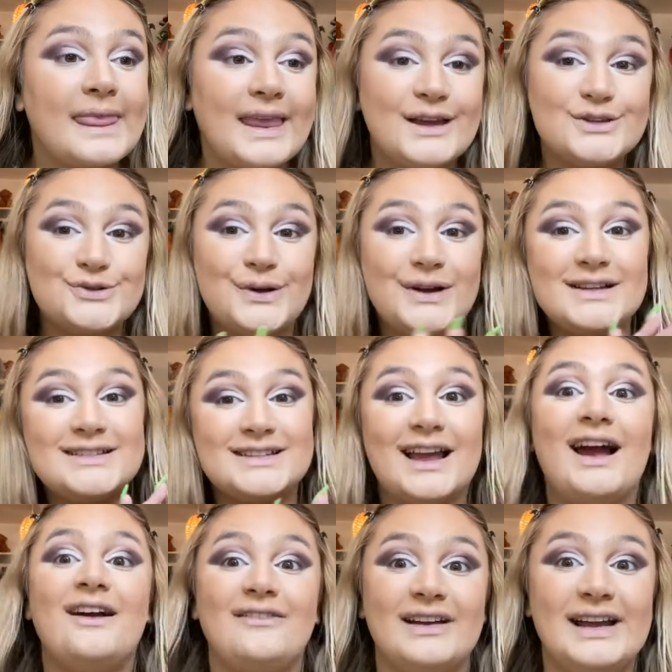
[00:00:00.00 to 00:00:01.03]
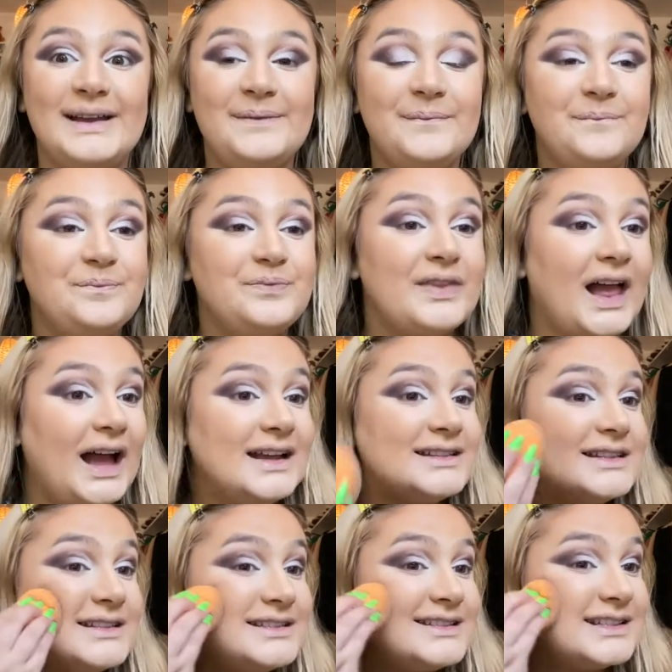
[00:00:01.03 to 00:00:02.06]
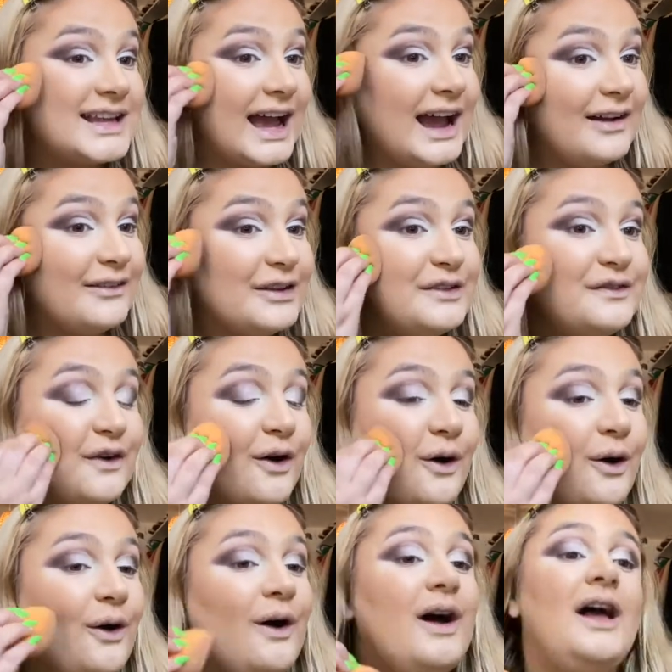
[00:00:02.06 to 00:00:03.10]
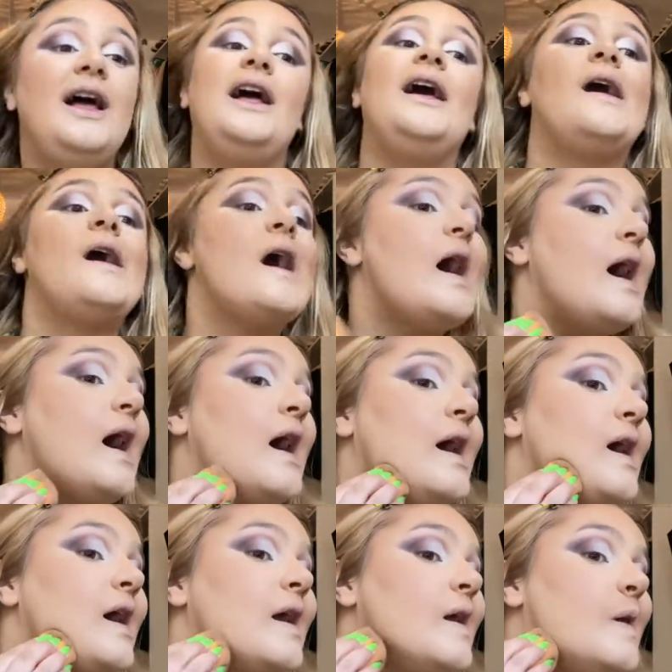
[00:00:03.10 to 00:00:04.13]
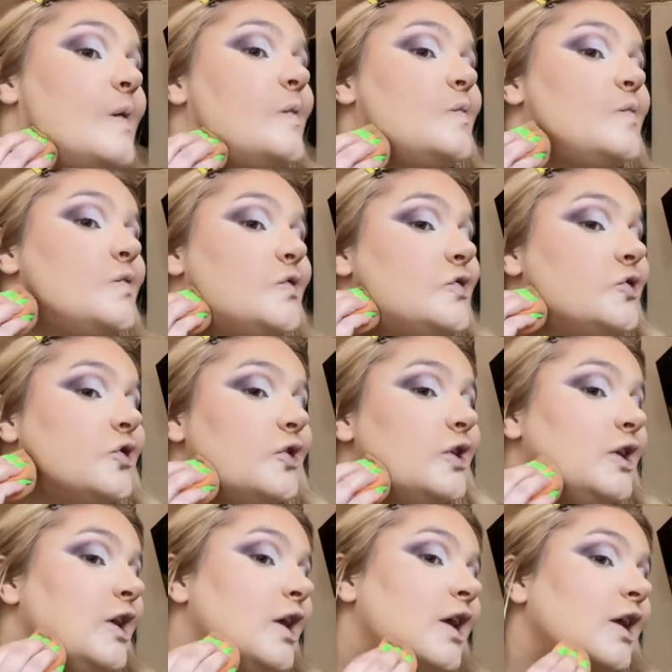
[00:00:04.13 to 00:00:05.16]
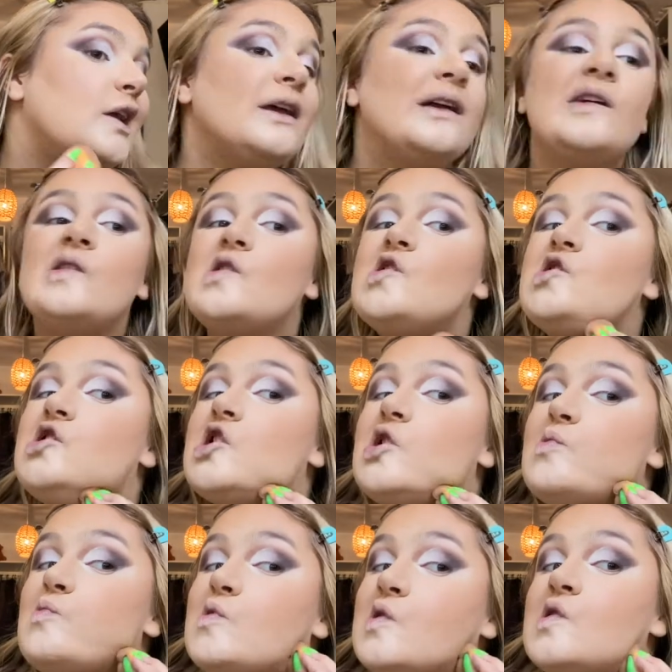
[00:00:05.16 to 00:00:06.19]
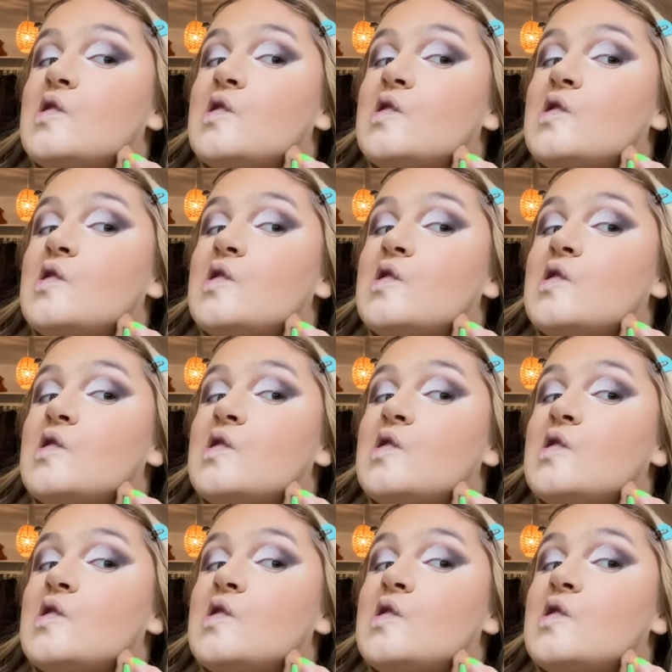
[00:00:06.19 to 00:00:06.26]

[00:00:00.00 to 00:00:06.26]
It's quite scary. That is a scary thought. I am joining the gym.